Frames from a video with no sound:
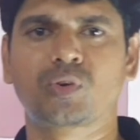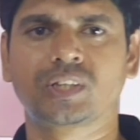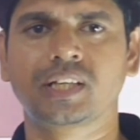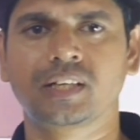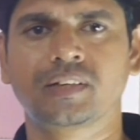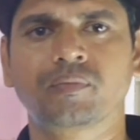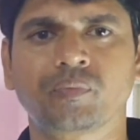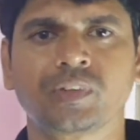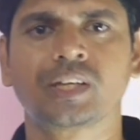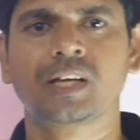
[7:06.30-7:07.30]
about the
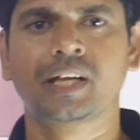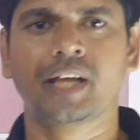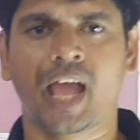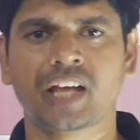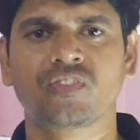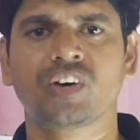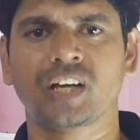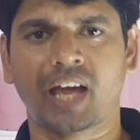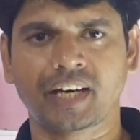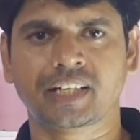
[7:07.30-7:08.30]

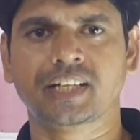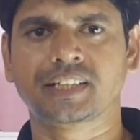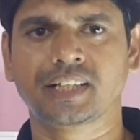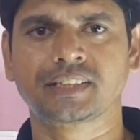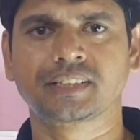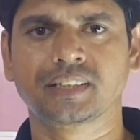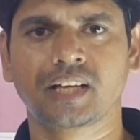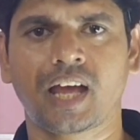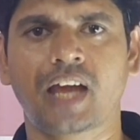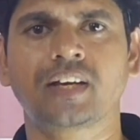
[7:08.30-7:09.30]
aquifer characteristics
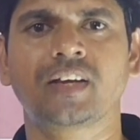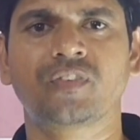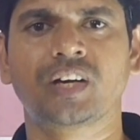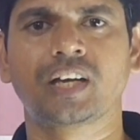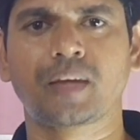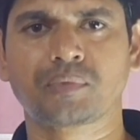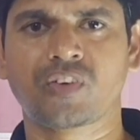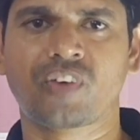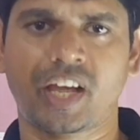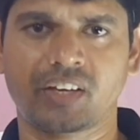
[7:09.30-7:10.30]
and the different
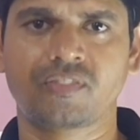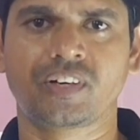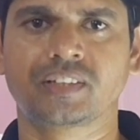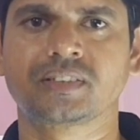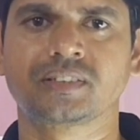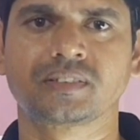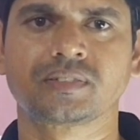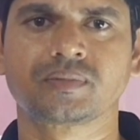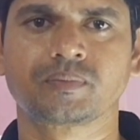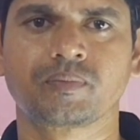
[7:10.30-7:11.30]
types of aquifers.
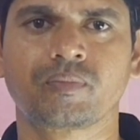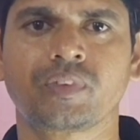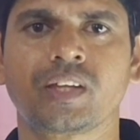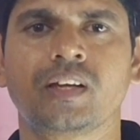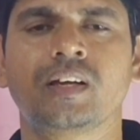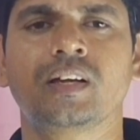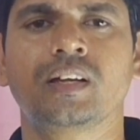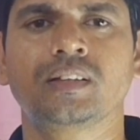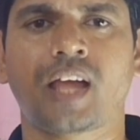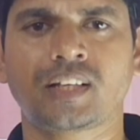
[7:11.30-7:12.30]

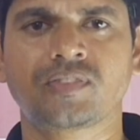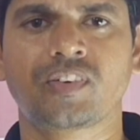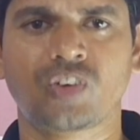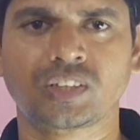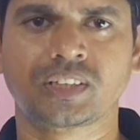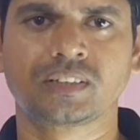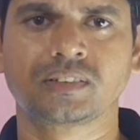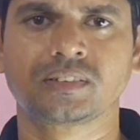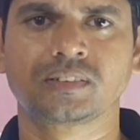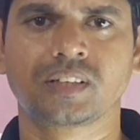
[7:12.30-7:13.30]
Thanks for
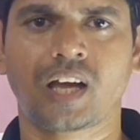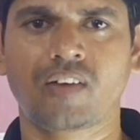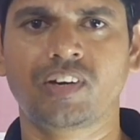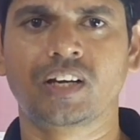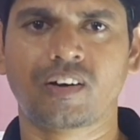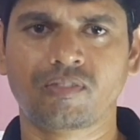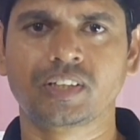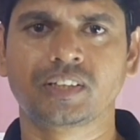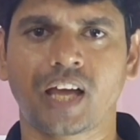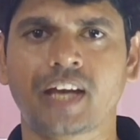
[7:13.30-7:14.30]
watching. I will come
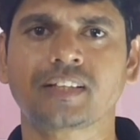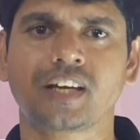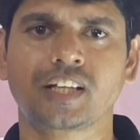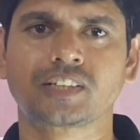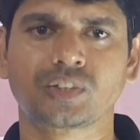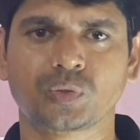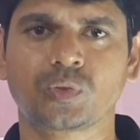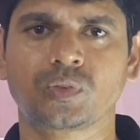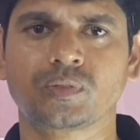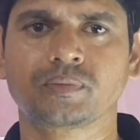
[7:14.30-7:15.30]
with another lecture
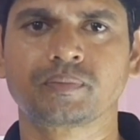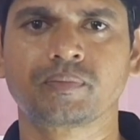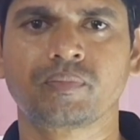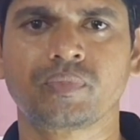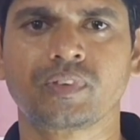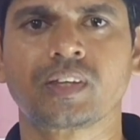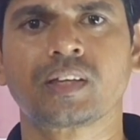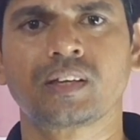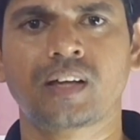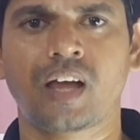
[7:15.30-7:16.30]
soon.
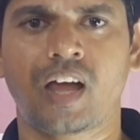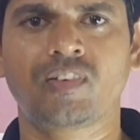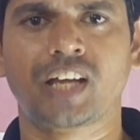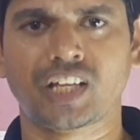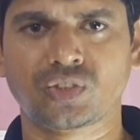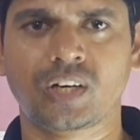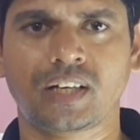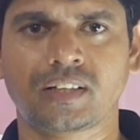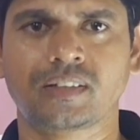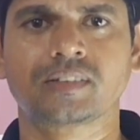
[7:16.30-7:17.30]
I will catch you
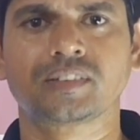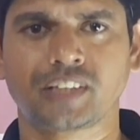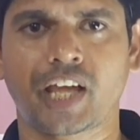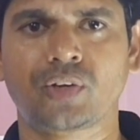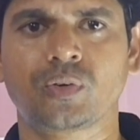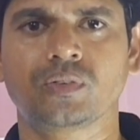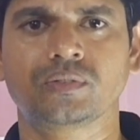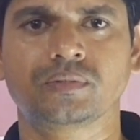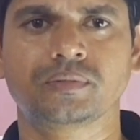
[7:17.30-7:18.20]
later. Thank you.